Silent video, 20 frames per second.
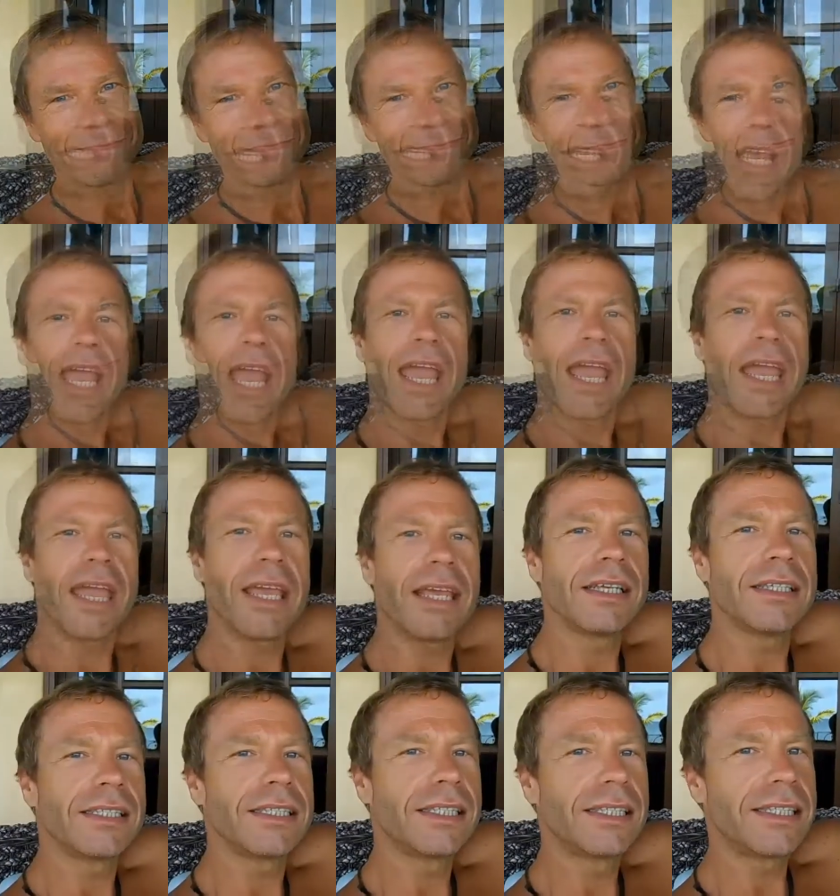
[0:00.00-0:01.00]
Today
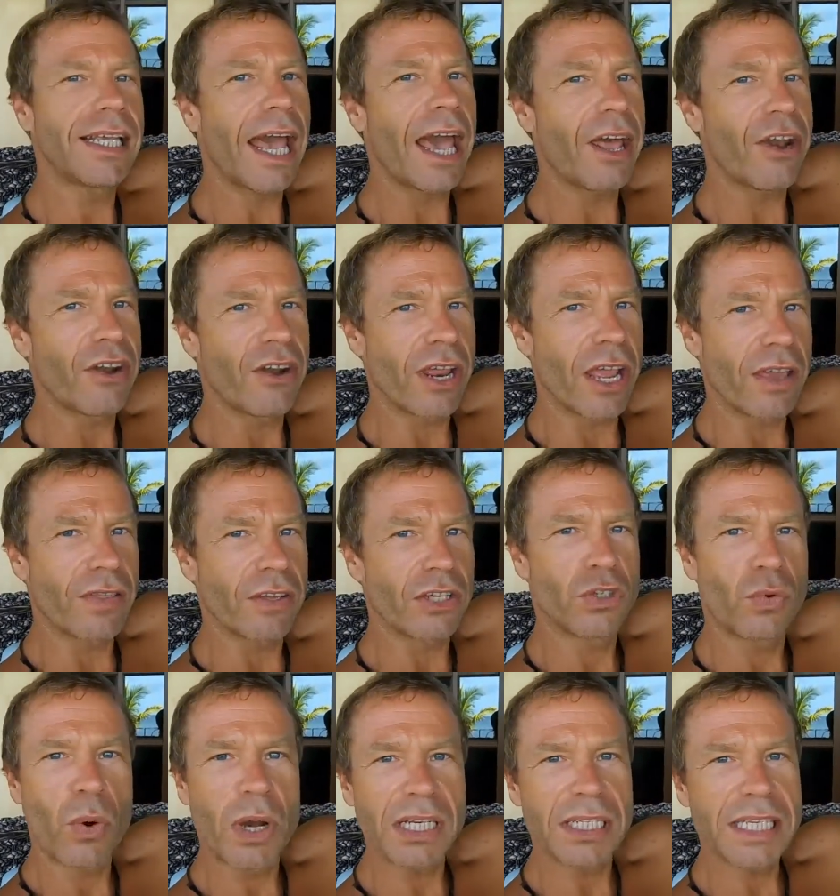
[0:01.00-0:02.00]
is Saturday, the
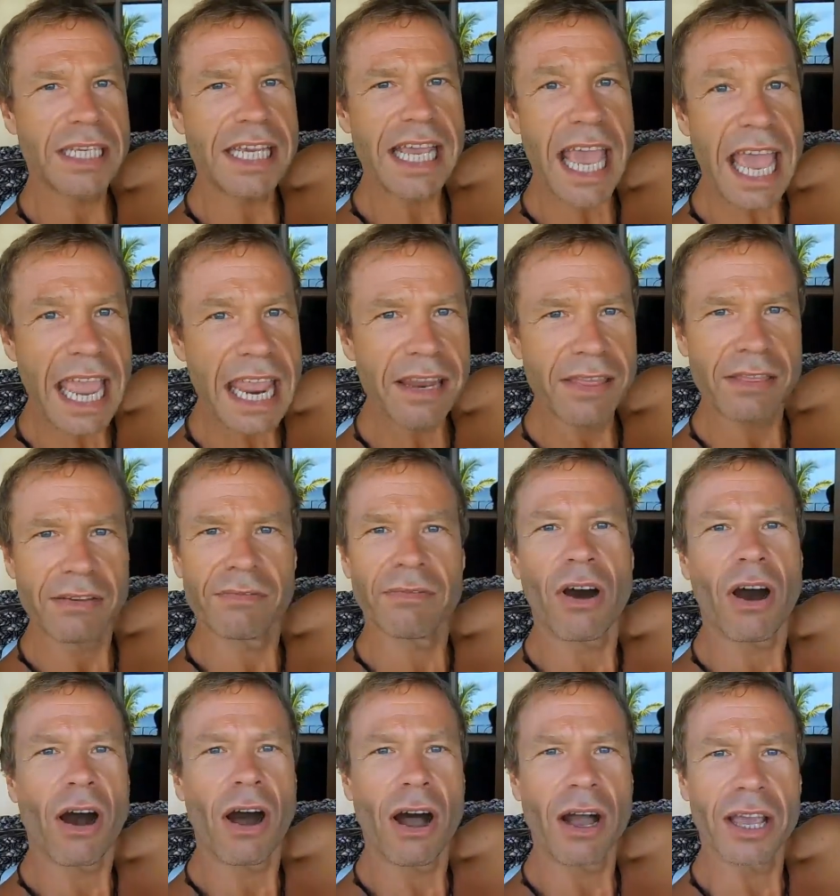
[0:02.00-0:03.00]
28th
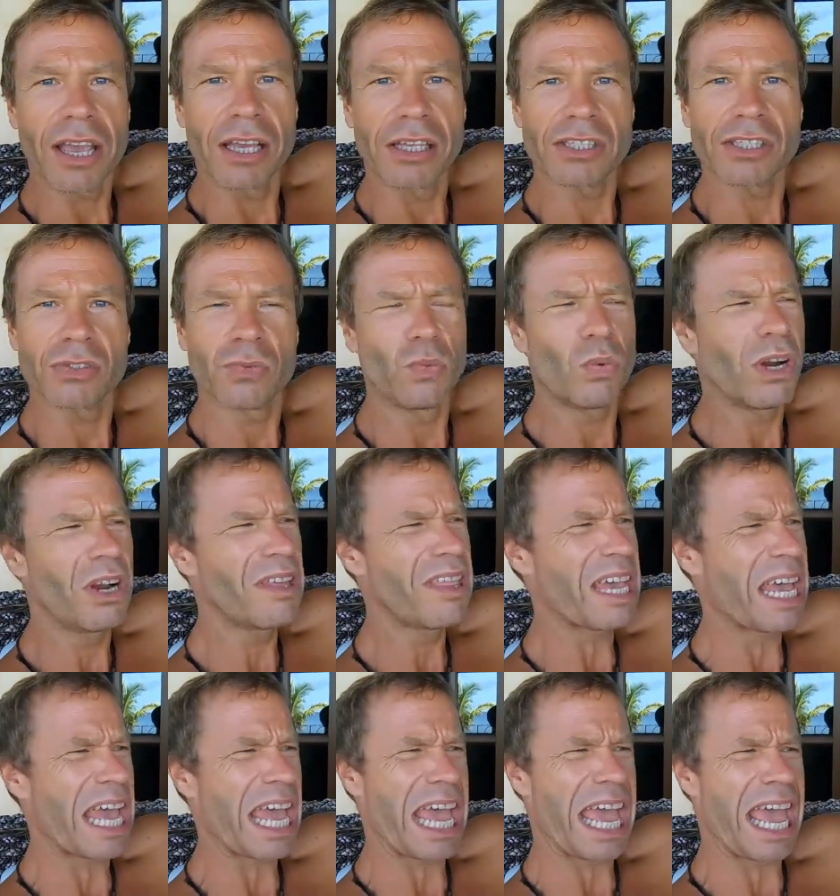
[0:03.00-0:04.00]
of August. Where
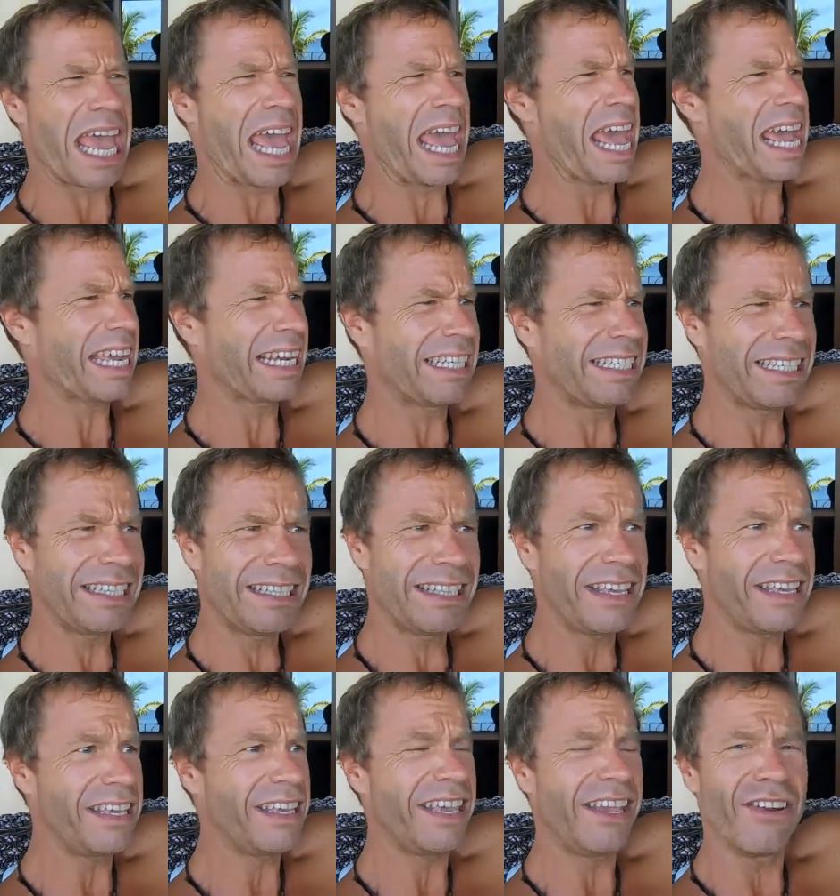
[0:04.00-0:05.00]
the heck did
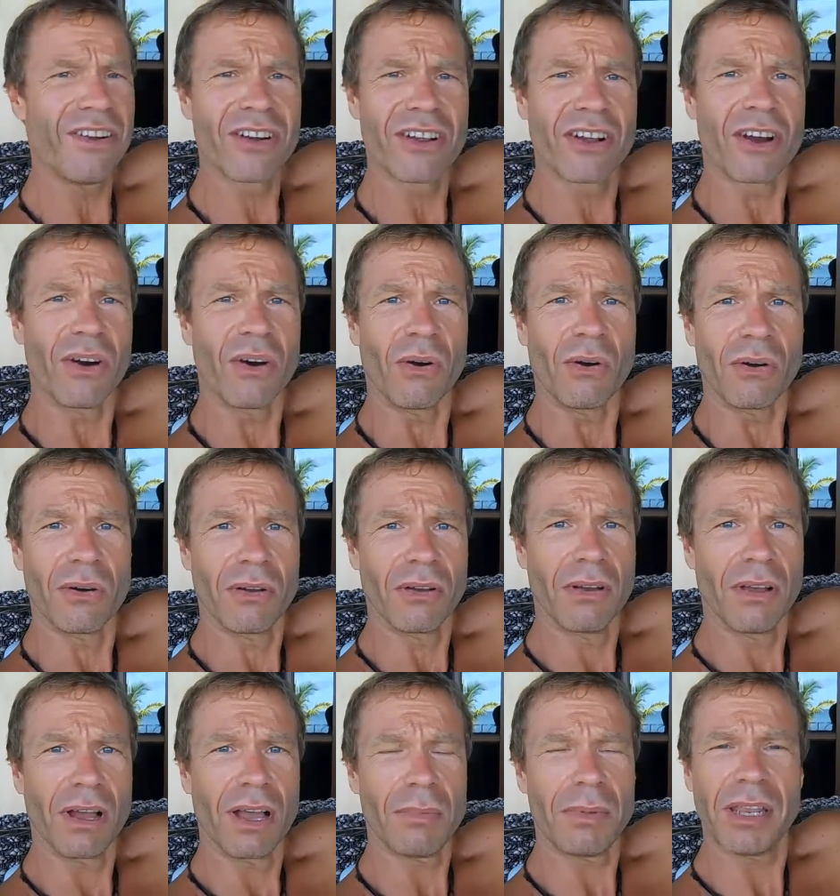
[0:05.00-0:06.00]
the year go?
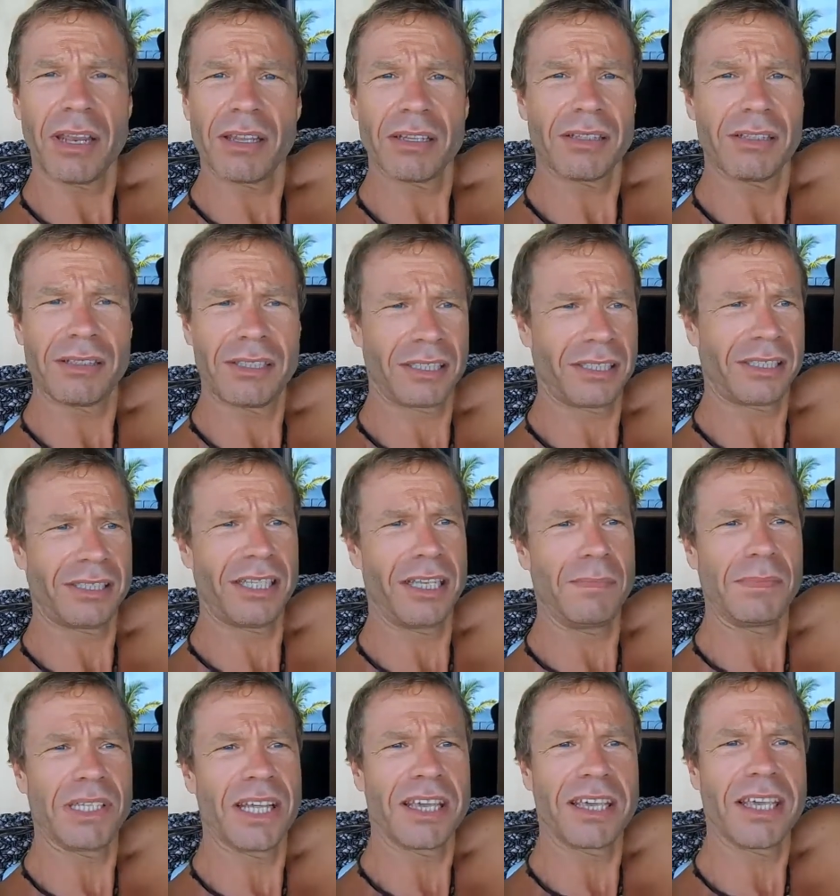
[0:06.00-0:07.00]
I mean, it just
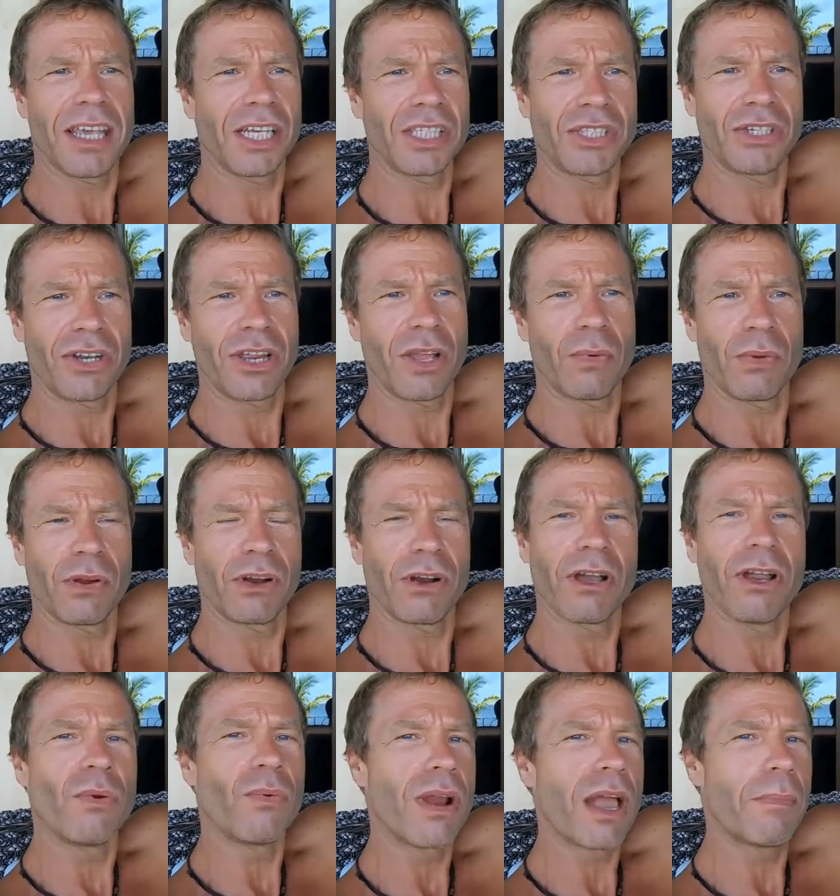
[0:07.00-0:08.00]
seems like yesterday we were
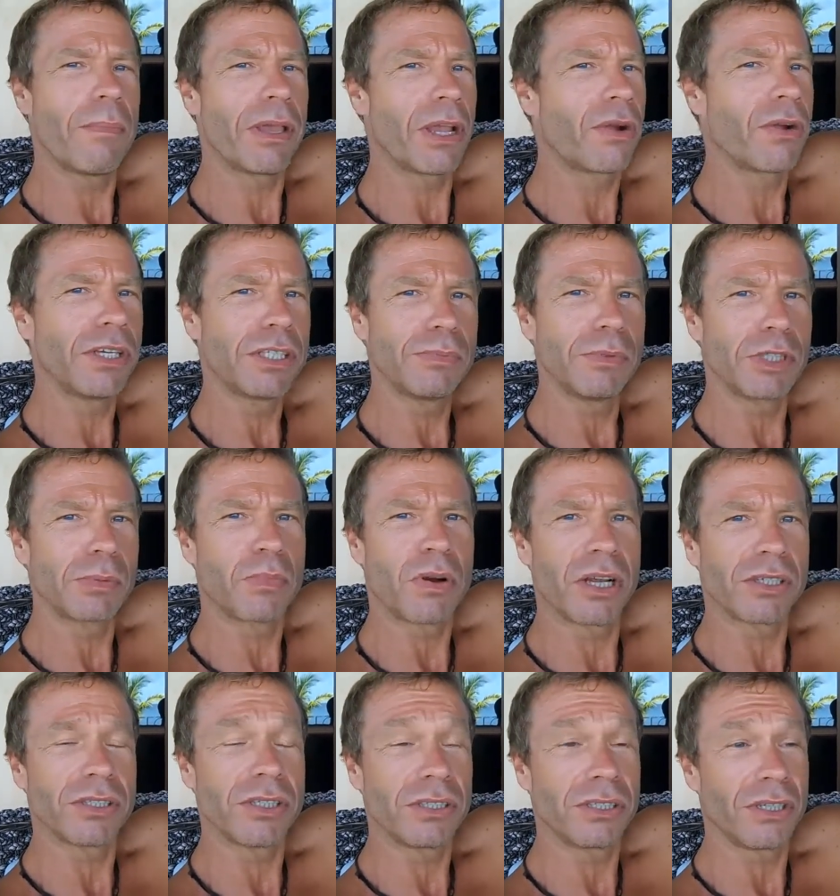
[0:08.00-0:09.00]
unwrapping Christmas
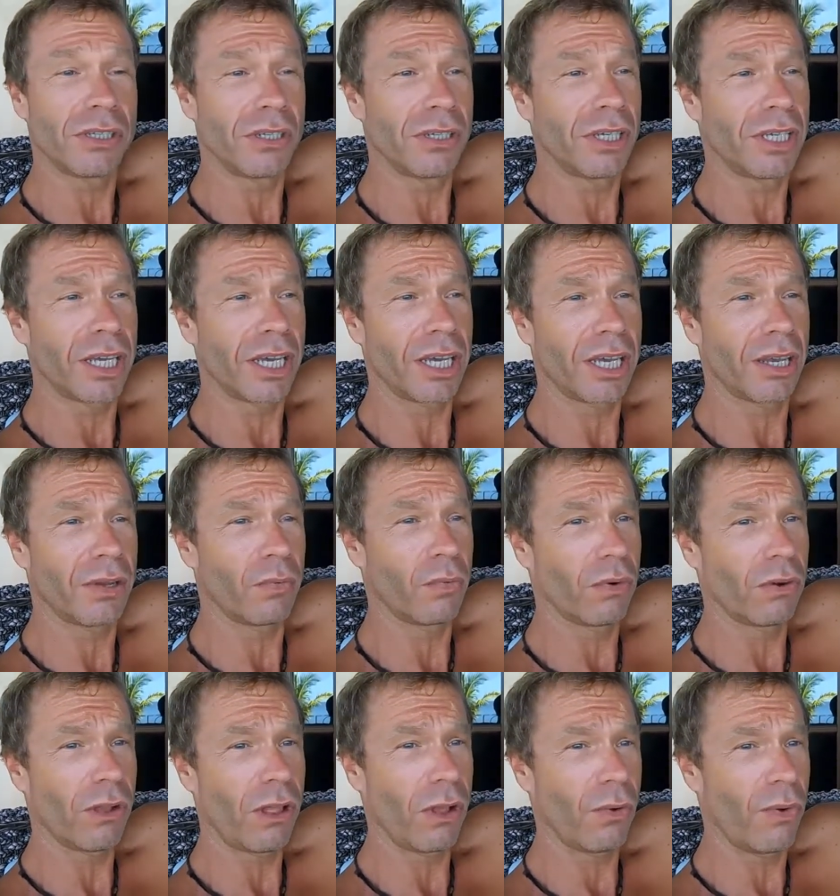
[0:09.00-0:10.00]
presents and
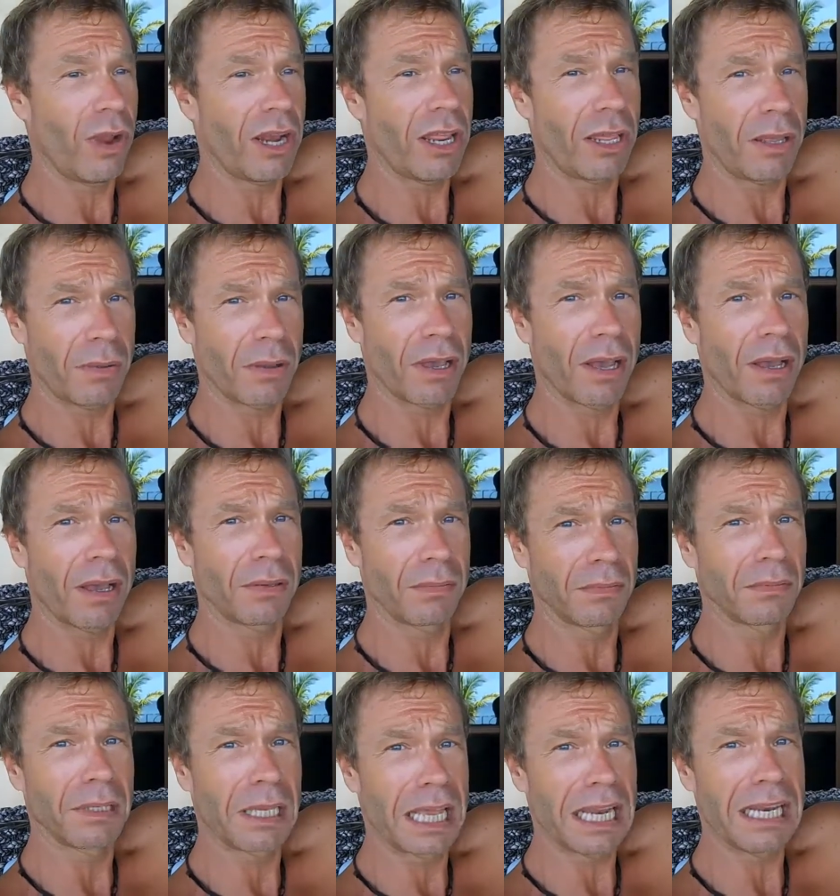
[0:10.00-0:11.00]
we're already
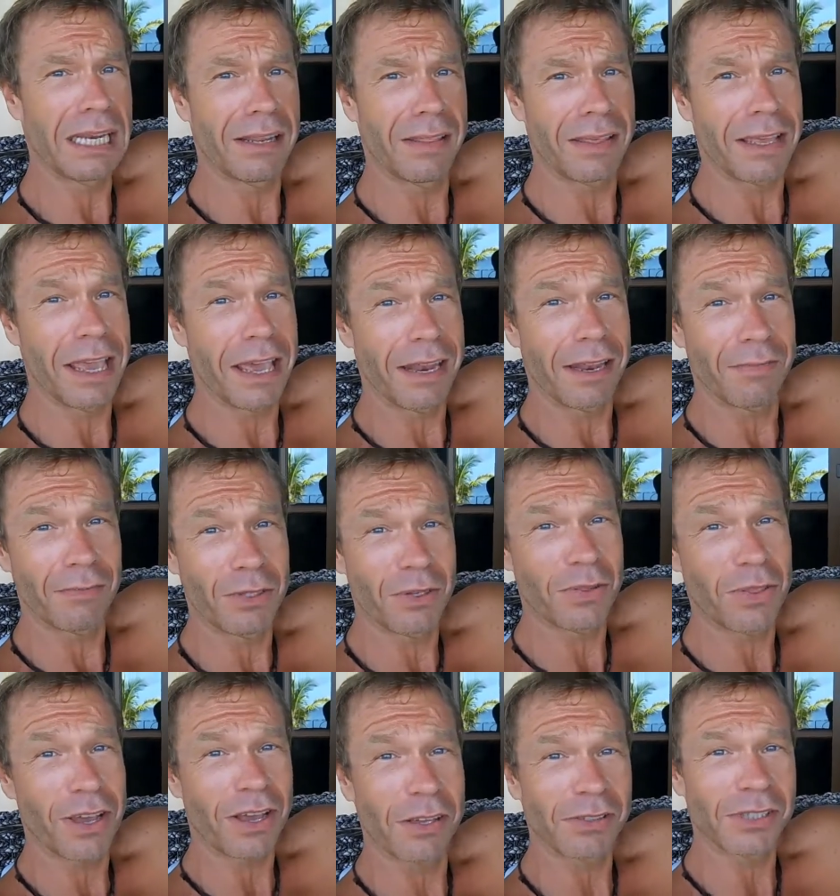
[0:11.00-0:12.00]
getting to the end of
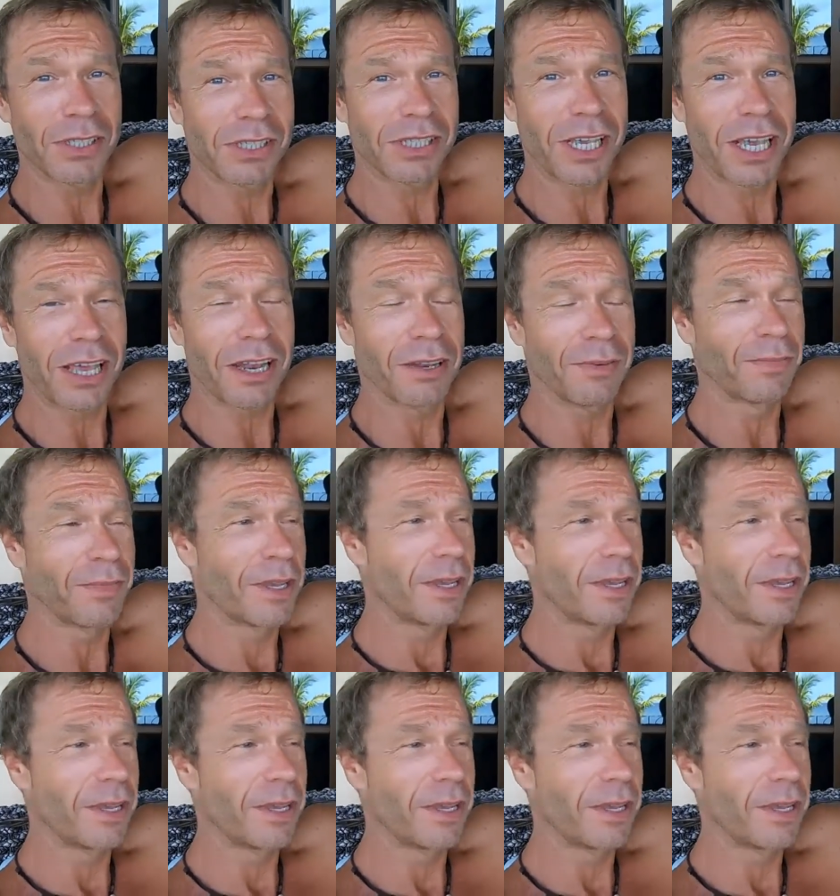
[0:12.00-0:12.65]
2010.